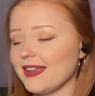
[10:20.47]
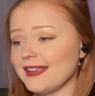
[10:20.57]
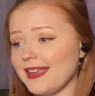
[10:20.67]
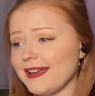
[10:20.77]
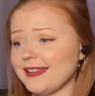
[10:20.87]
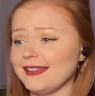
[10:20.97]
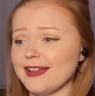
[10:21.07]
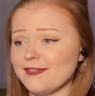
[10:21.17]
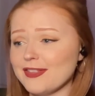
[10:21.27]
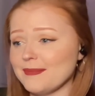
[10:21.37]
Yeah, I
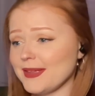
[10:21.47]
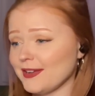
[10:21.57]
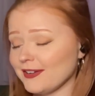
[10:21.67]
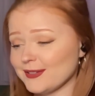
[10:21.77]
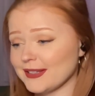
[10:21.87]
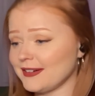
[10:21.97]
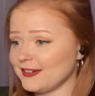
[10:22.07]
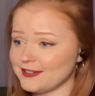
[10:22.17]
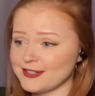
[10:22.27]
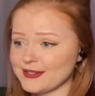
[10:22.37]
love the Mean Girls
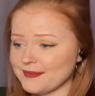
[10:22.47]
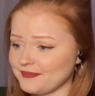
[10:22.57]
letters.